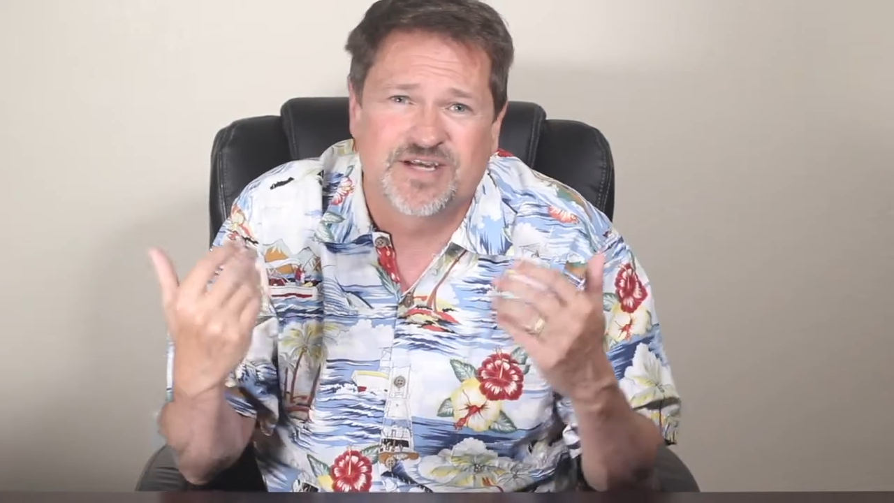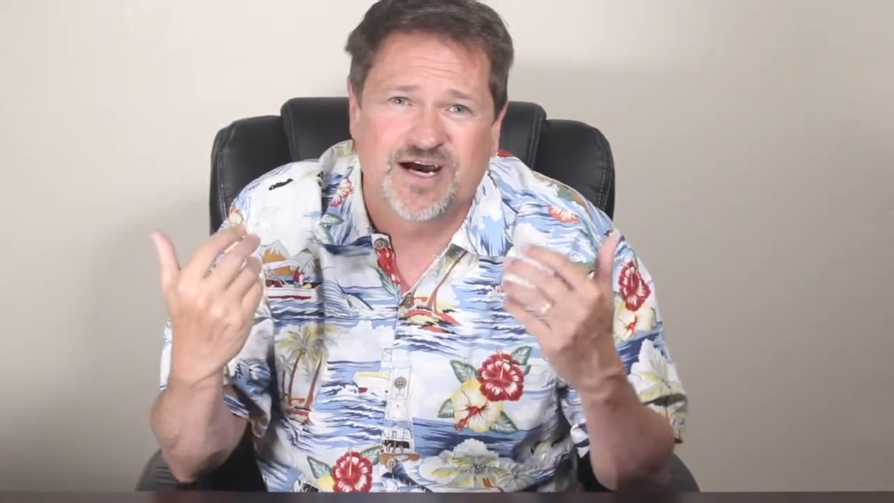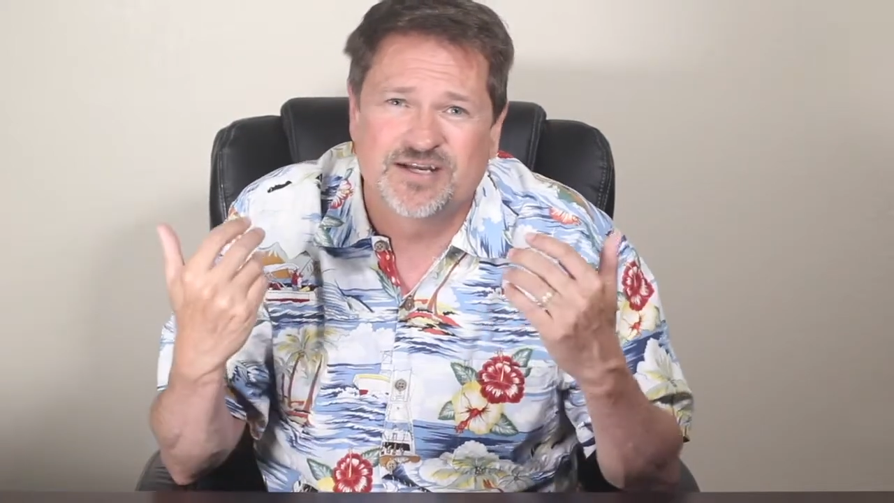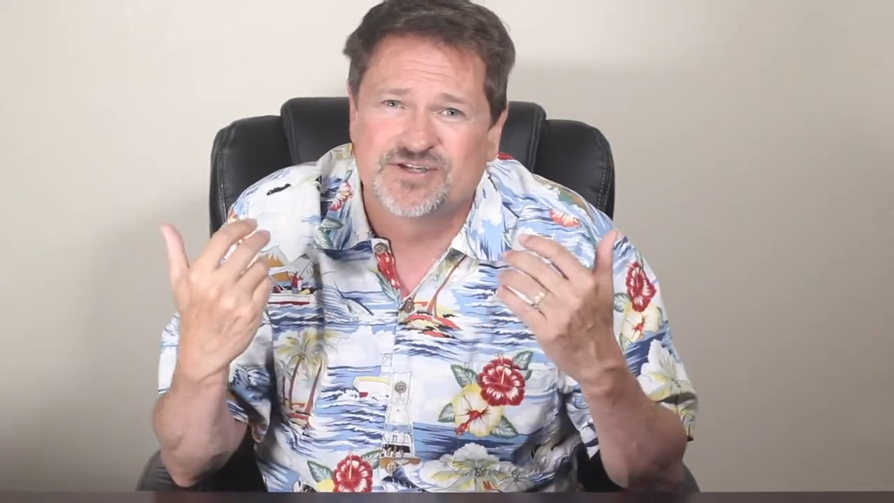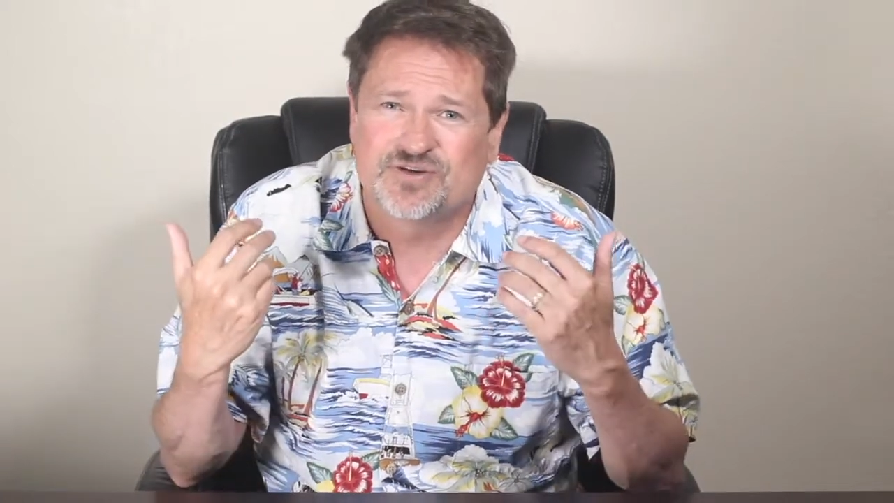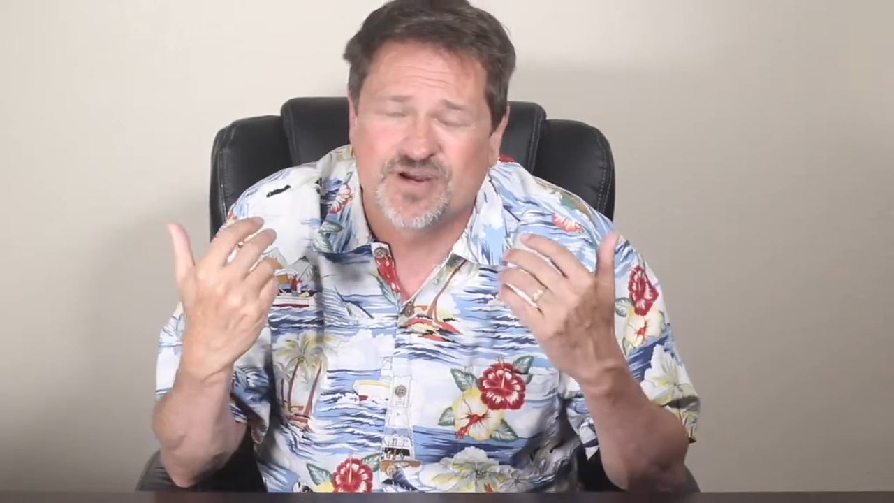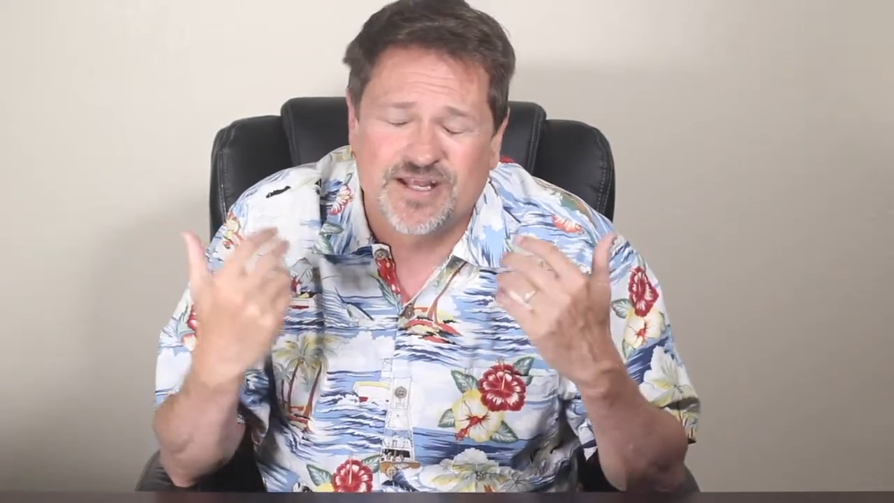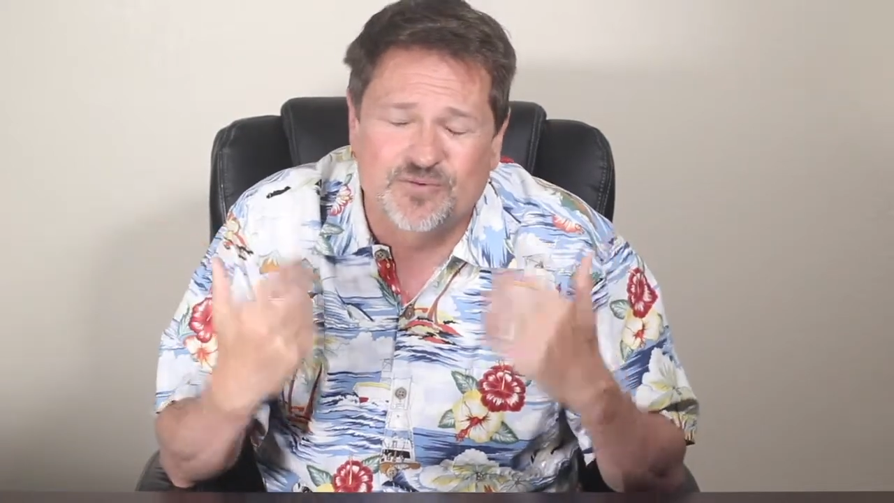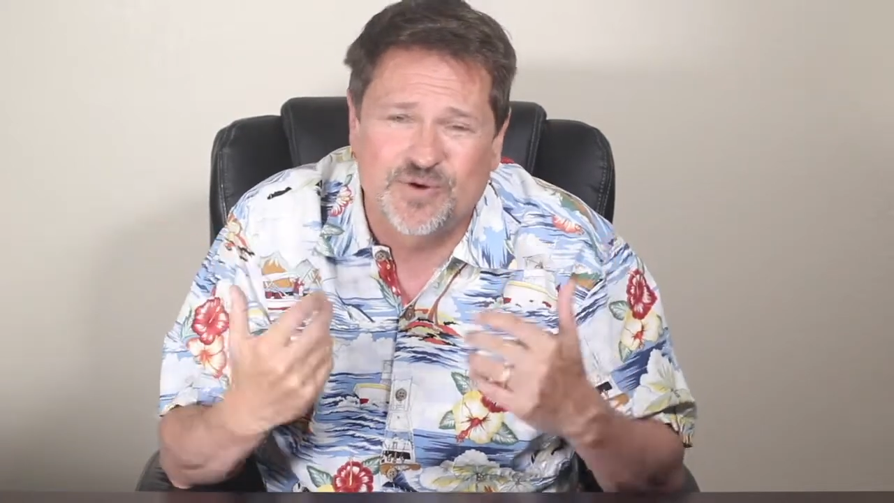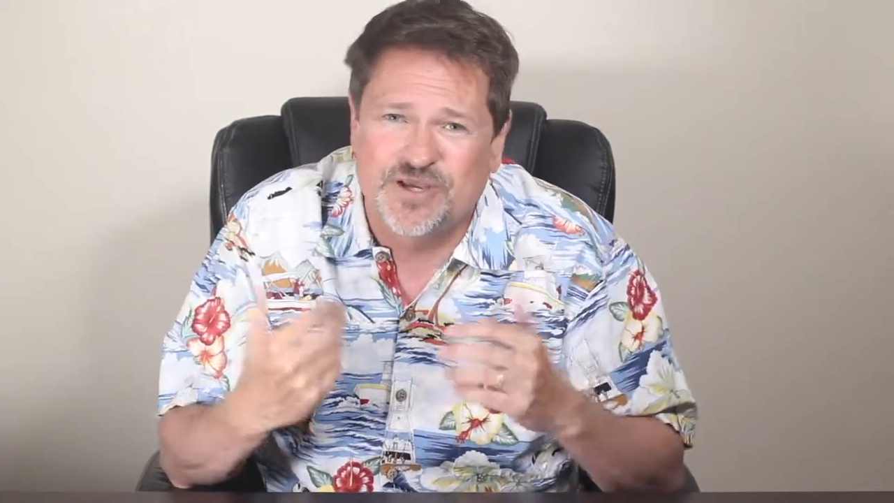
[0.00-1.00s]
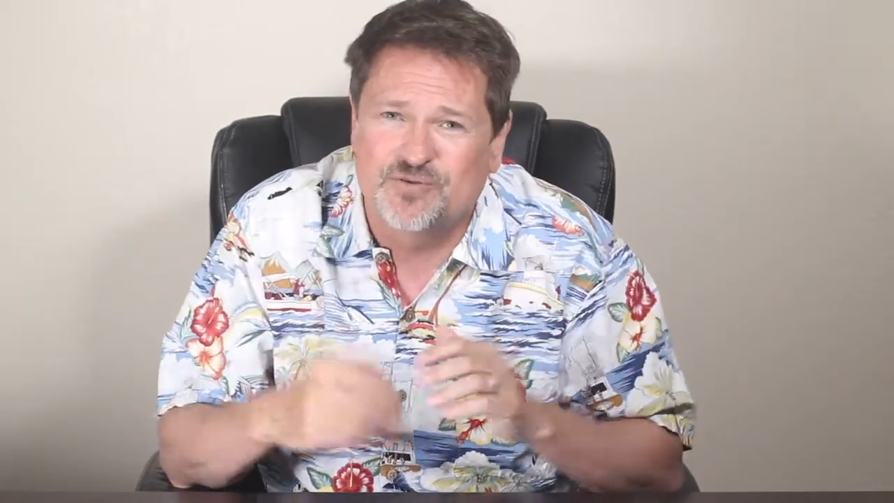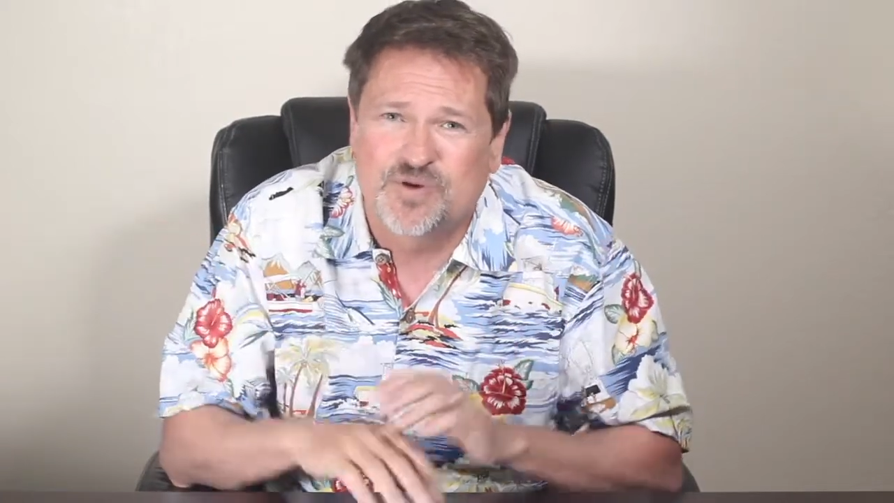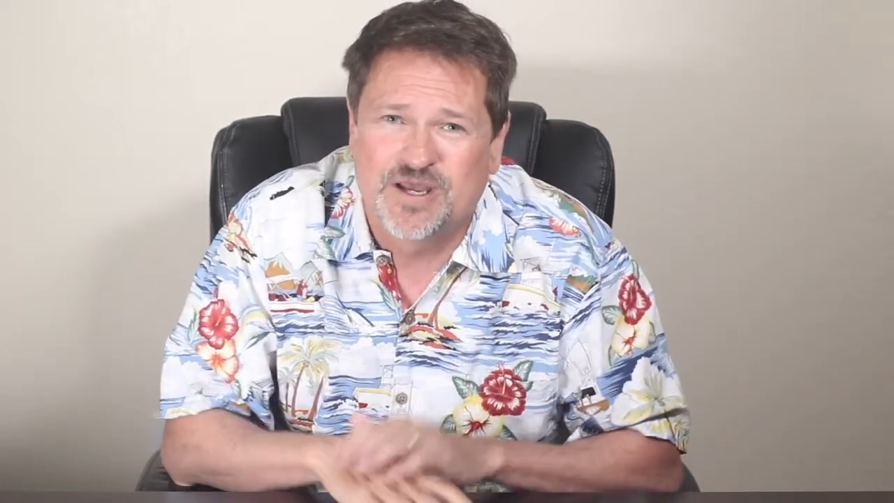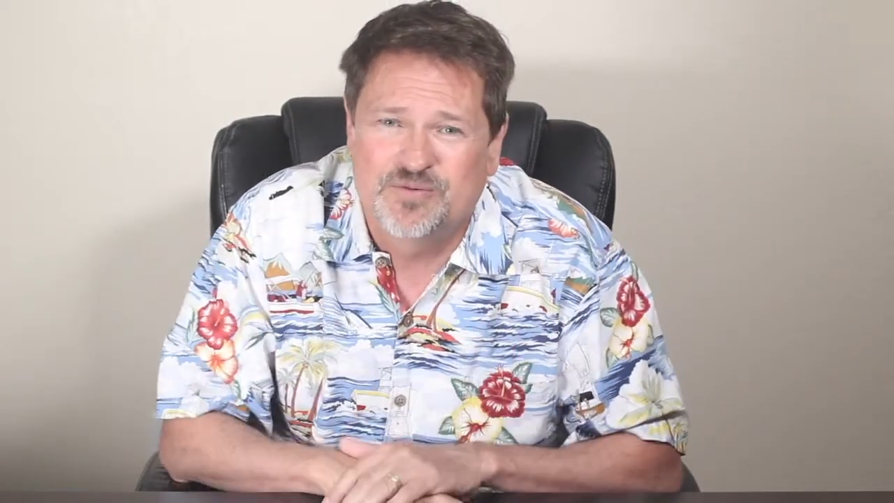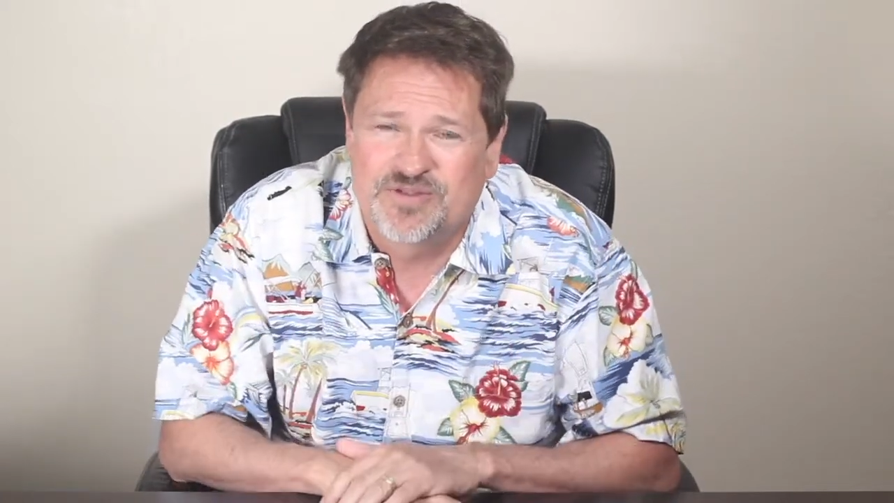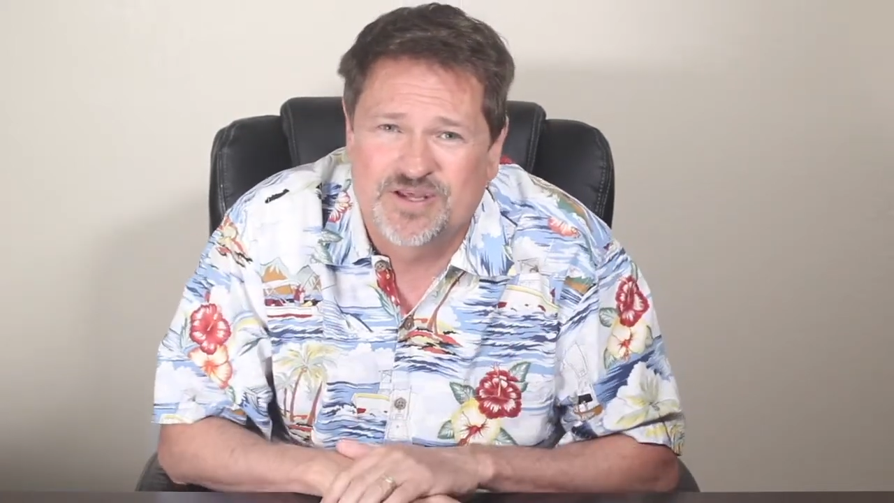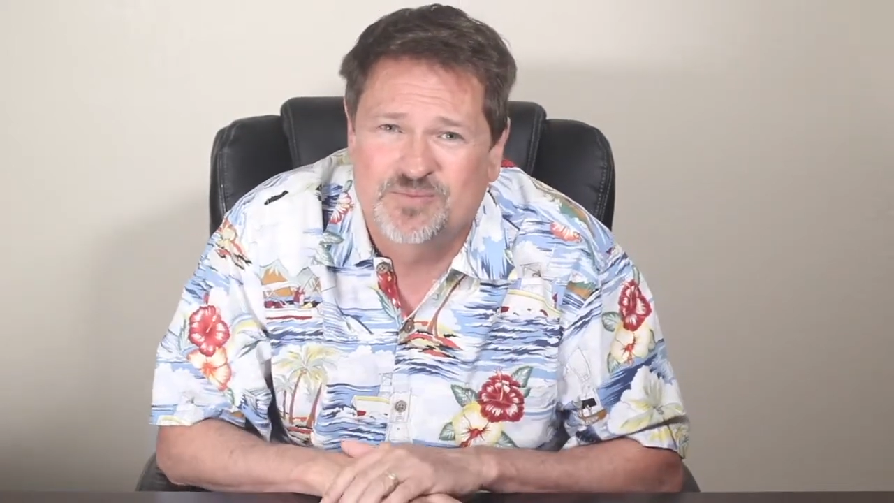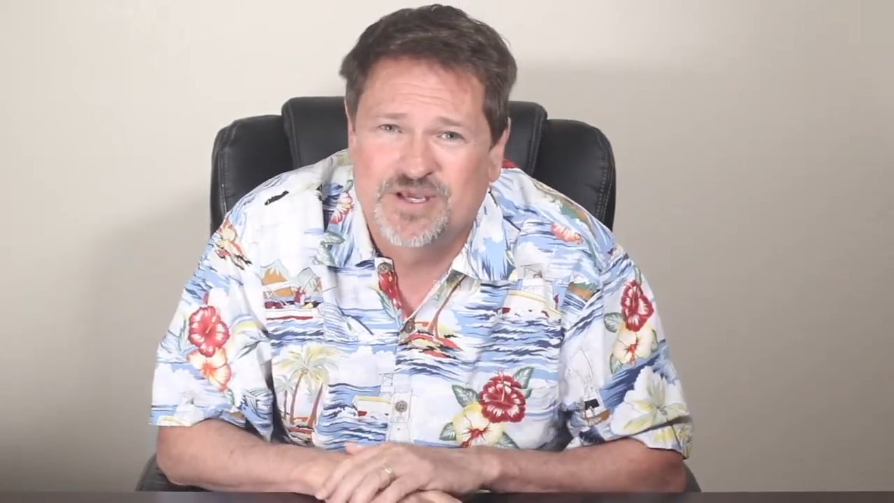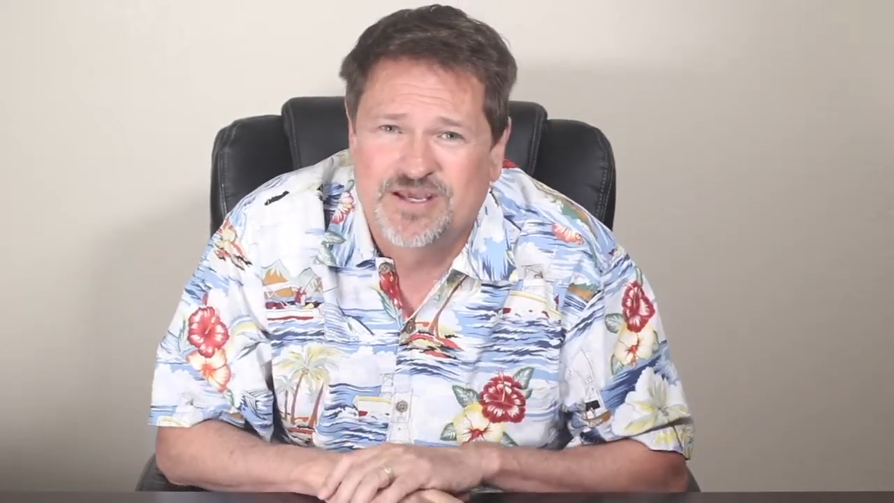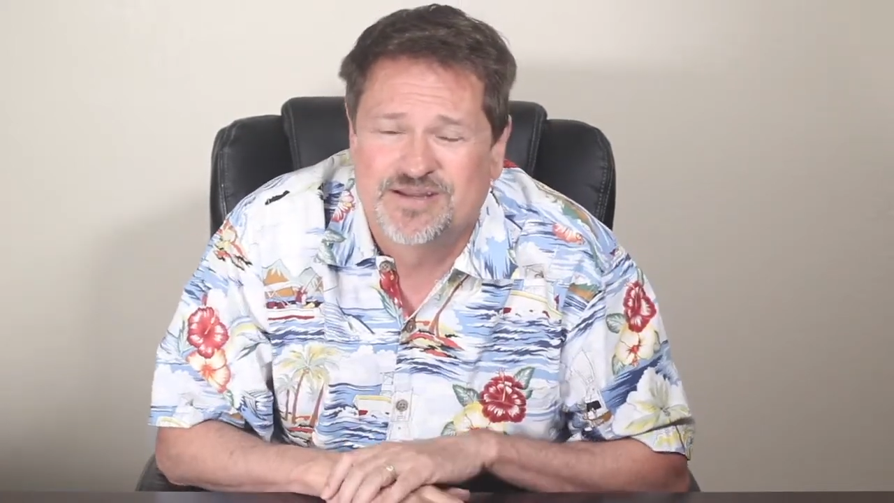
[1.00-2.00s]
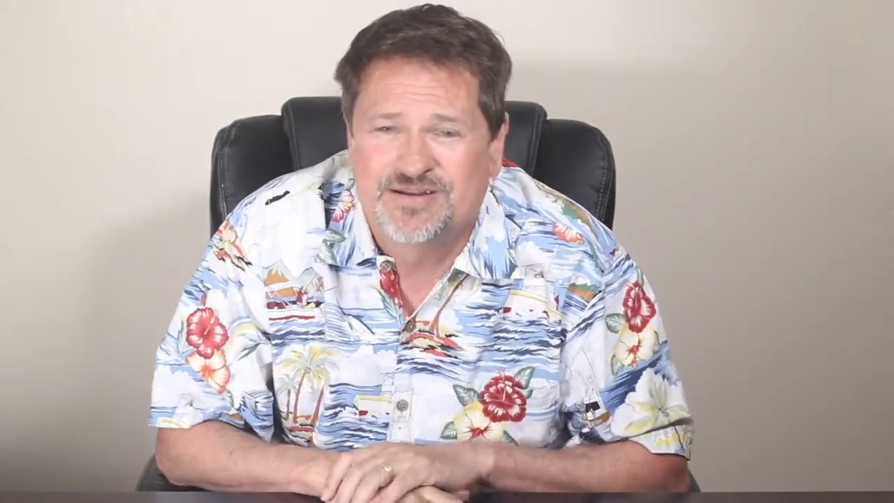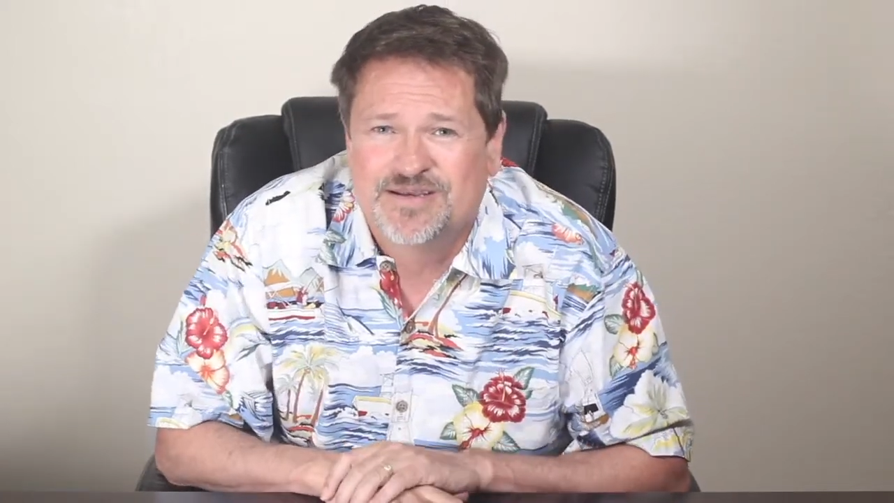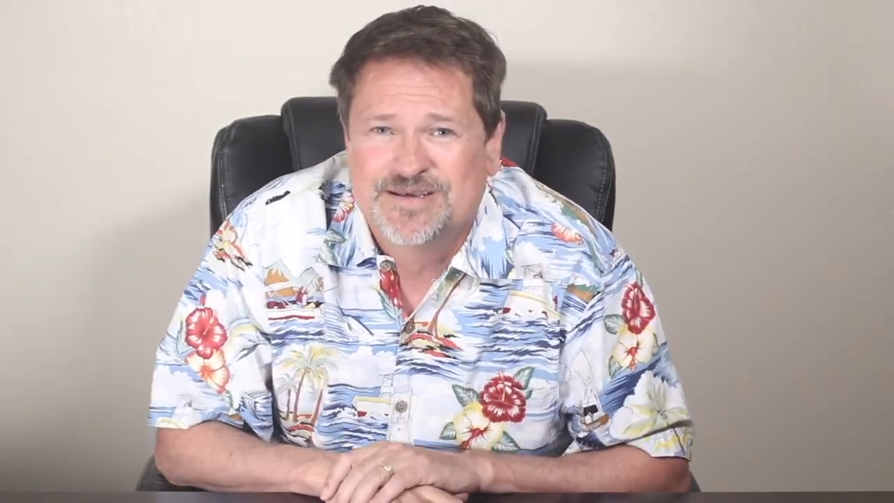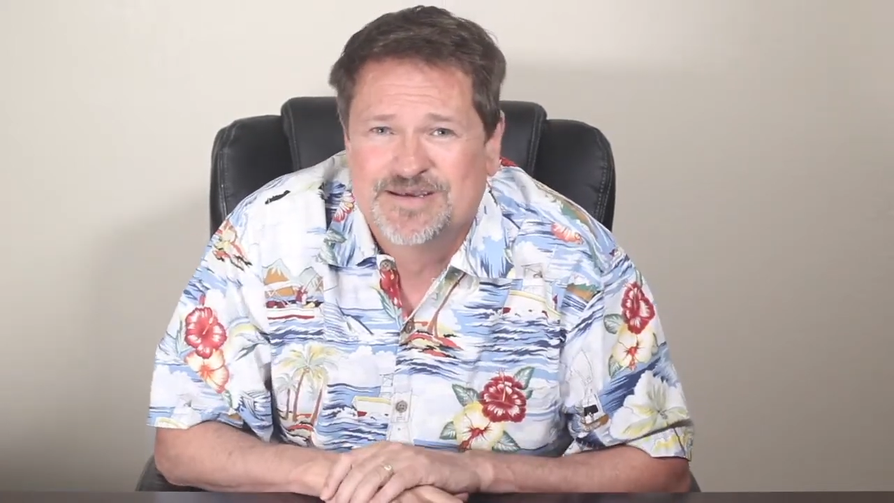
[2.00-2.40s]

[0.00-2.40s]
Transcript: God, is there any wicked way within me? And